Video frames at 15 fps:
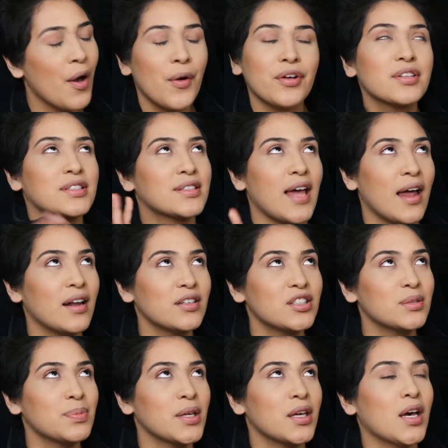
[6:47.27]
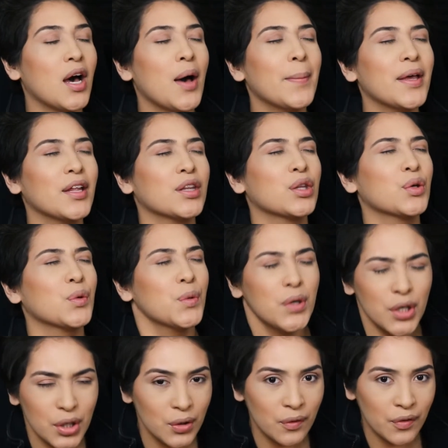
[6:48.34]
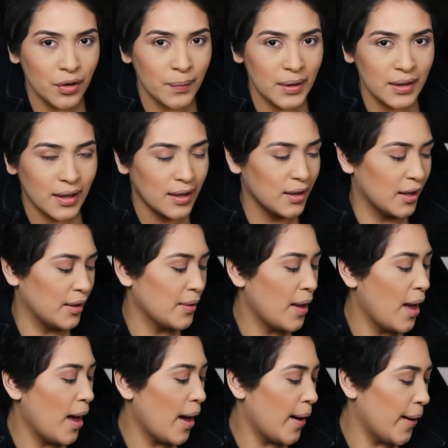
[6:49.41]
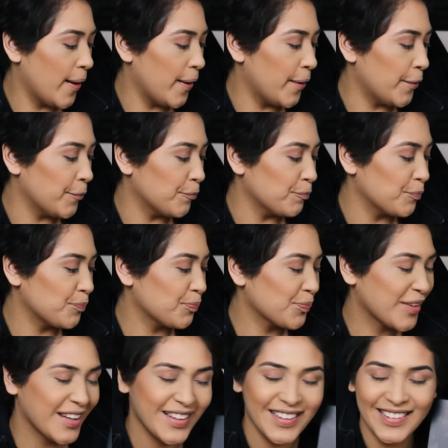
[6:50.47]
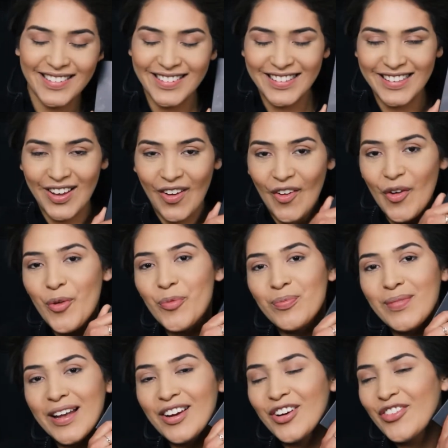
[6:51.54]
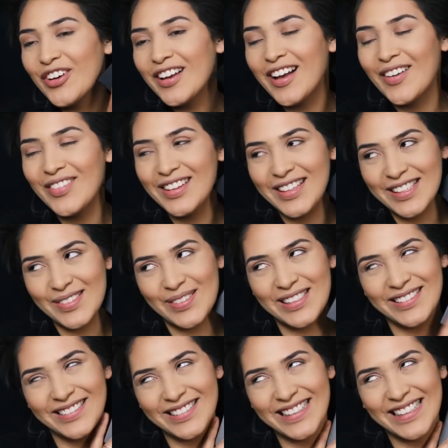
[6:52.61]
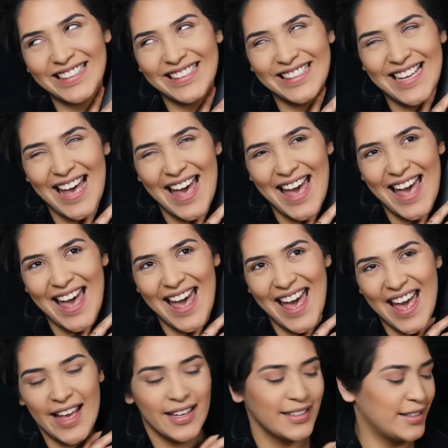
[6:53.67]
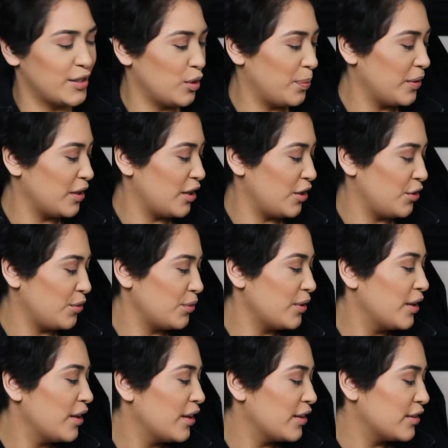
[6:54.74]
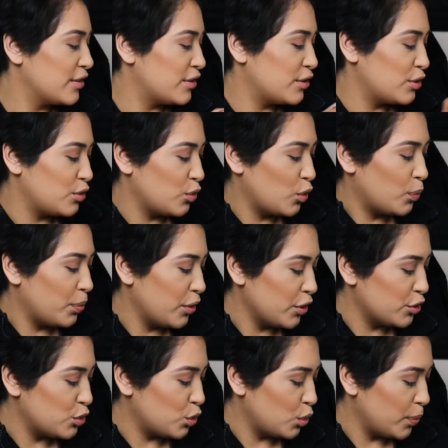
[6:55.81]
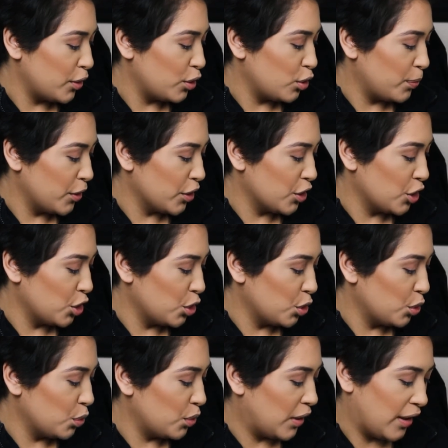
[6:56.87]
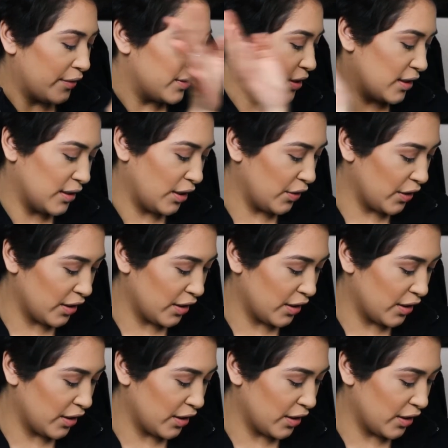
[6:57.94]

Santa's just be coming through for me lately. Um, so my girlfriend got me this one. Yay! Super cute. Super, super duper cute. I've said that